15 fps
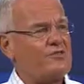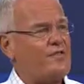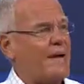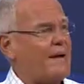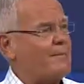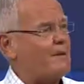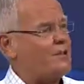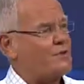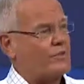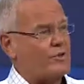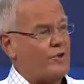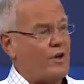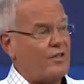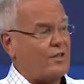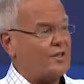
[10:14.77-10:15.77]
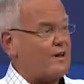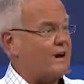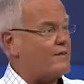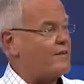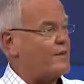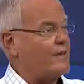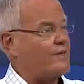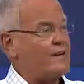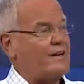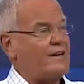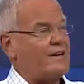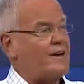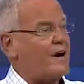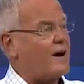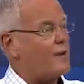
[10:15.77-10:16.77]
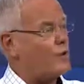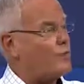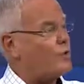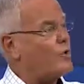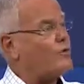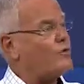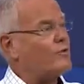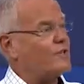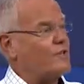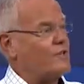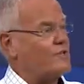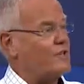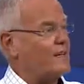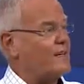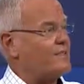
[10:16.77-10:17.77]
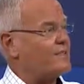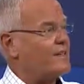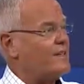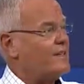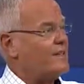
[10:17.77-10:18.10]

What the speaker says: families, with all the conflict in our world these days,